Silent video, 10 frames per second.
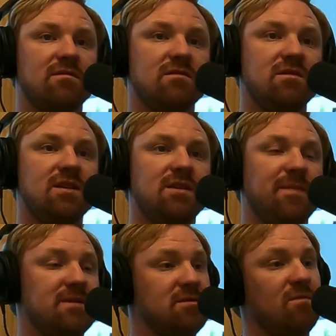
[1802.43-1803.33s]
It
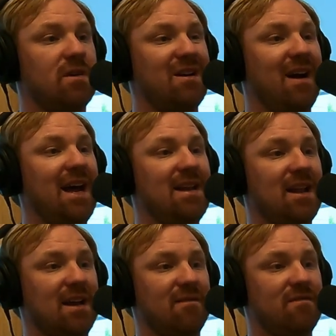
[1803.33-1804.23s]
depends on where you're at.
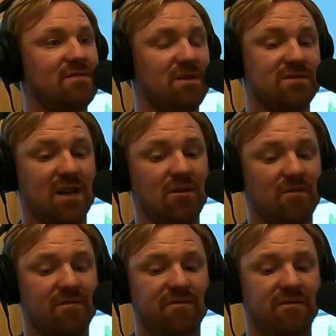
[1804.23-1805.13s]
Like say
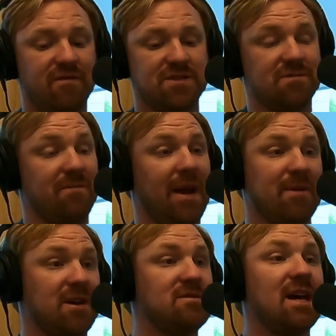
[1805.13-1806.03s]
you're fishing
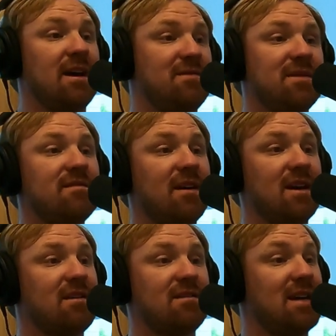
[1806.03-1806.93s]
Pamlico Sound,
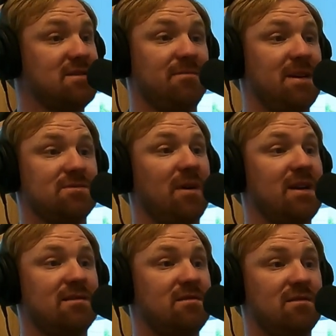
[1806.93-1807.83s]
like that's the best way
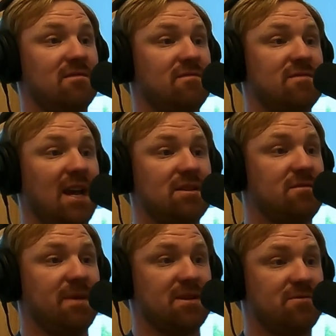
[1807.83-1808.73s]
to catch the
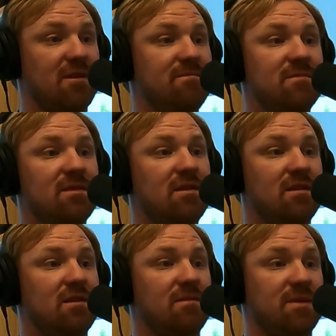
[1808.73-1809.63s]
big drum
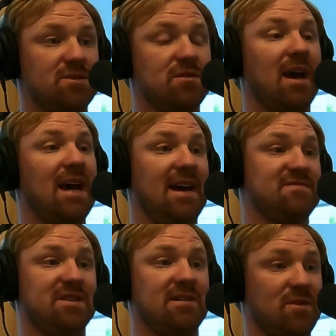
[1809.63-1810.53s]
because you got to have
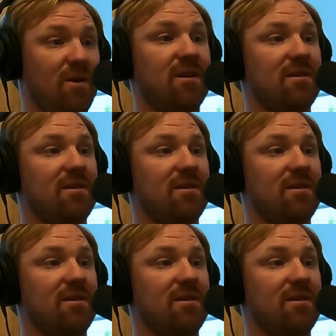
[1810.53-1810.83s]
scent in the water.